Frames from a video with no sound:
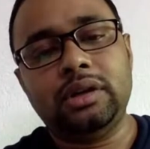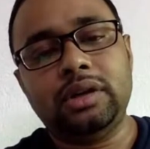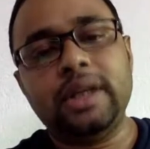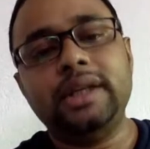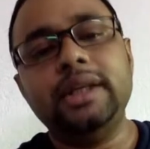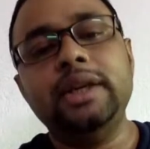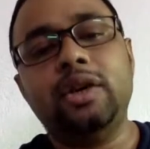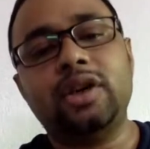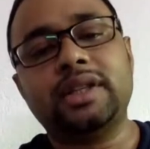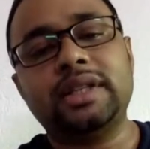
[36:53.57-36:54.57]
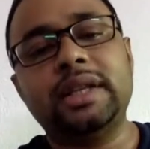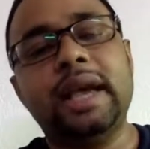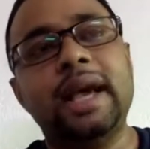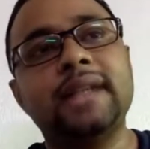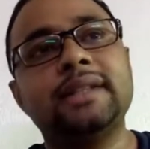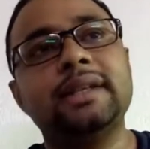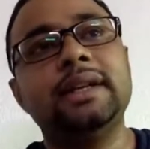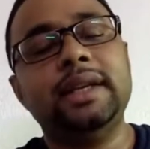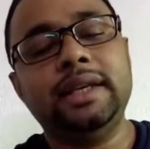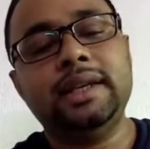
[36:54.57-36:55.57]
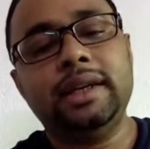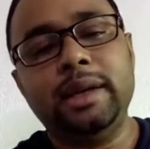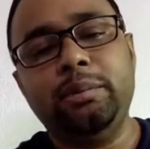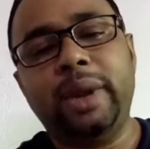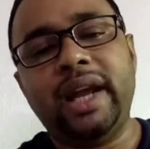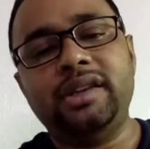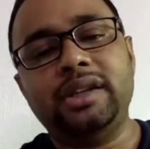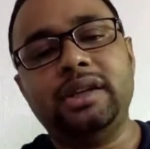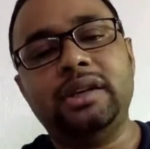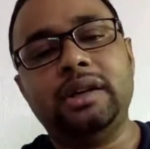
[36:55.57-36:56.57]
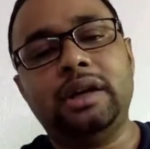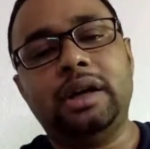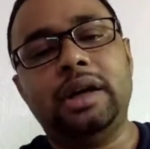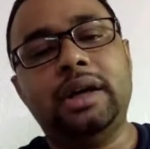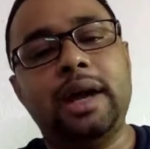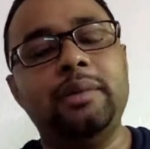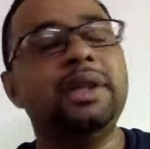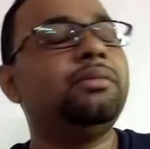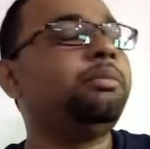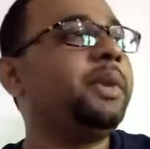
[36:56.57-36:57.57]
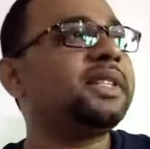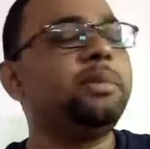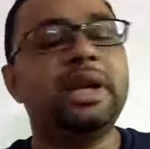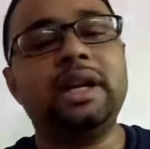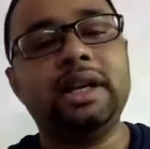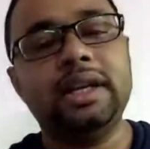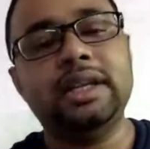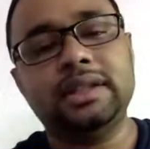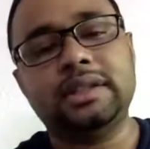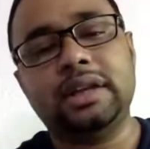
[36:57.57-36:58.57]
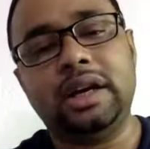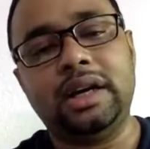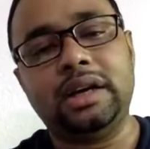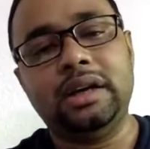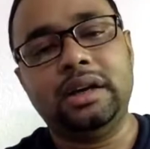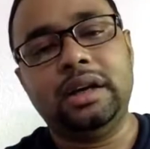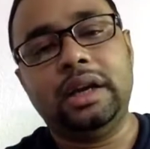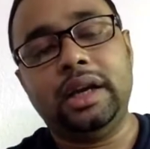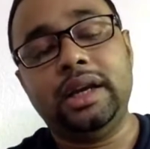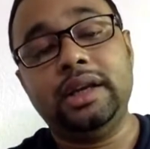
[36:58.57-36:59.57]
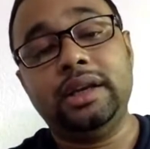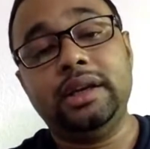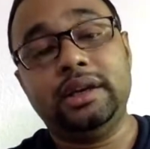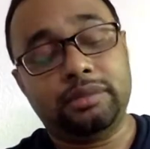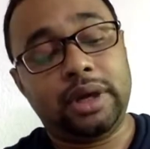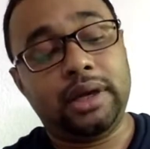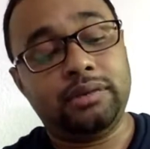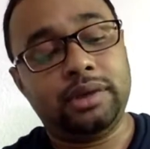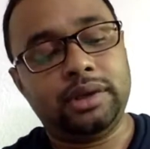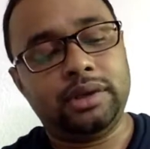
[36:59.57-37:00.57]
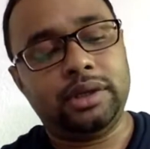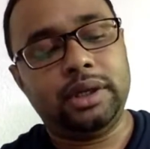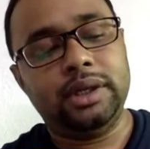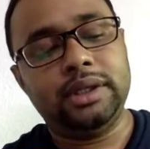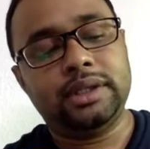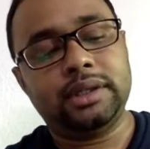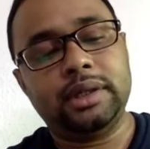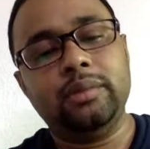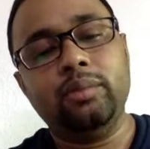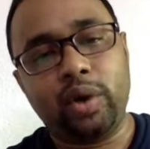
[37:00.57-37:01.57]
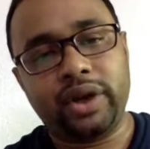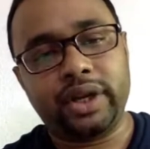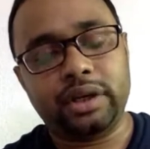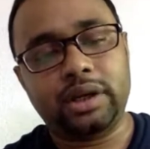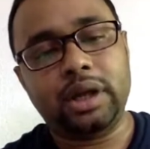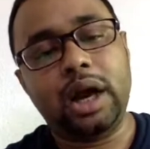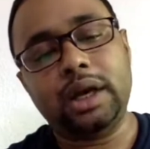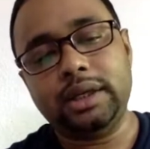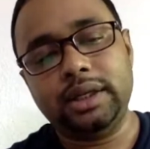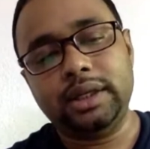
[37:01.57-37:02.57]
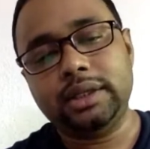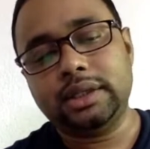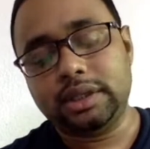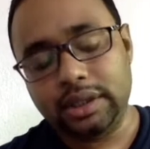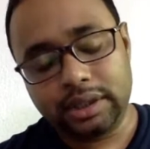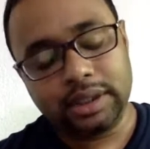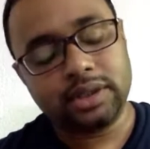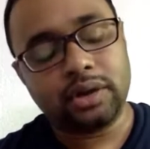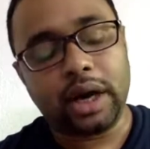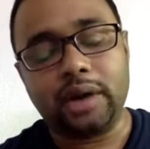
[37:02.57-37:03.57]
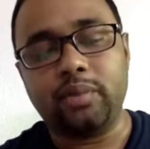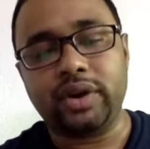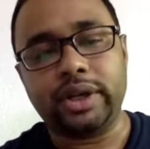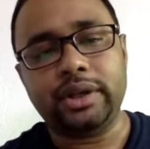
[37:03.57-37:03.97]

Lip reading: right? He or she has implanted, pacemaker in his in his body, in his or her body.